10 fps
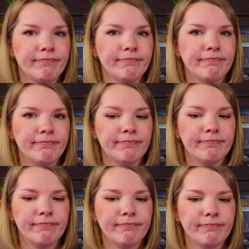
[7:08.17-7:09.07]

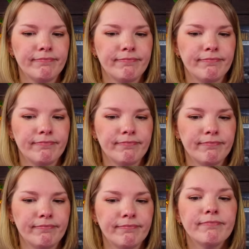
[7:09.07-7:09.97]

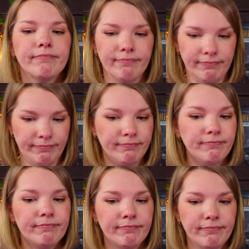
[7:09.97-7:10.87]

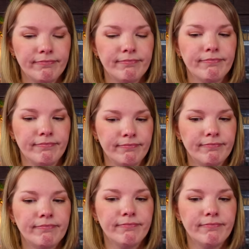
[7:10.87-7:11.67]
The person shown says nothing.